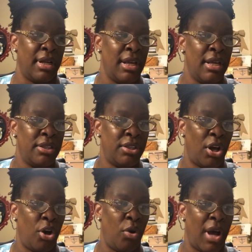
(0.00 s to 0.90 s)
the
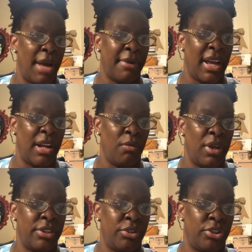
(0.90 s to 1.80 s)
ultrasound.
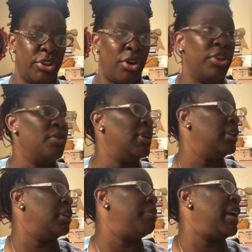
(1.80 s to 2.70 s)
So I'm kind of
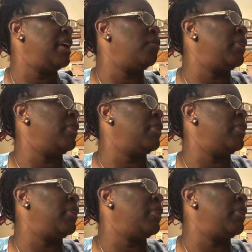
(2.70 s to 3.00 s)
want to show